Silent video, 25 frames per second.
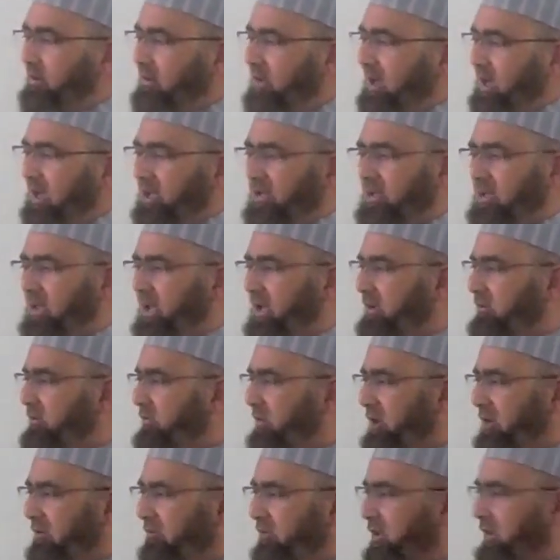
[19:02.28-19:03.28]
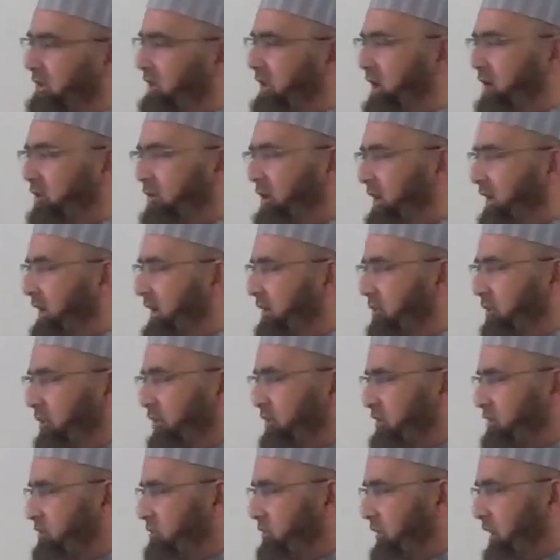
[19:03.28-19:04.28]
Wallahu alam
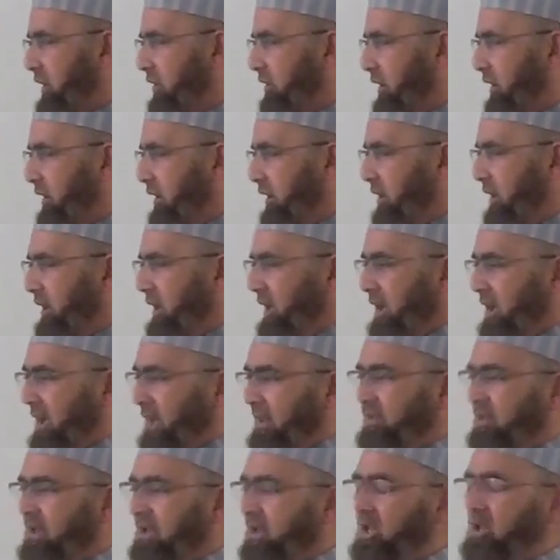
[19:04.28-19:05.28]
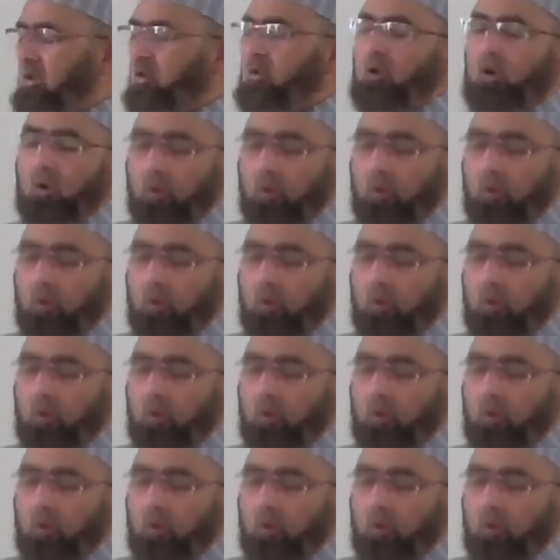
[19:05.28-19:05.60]
what Rasulullah read. And then he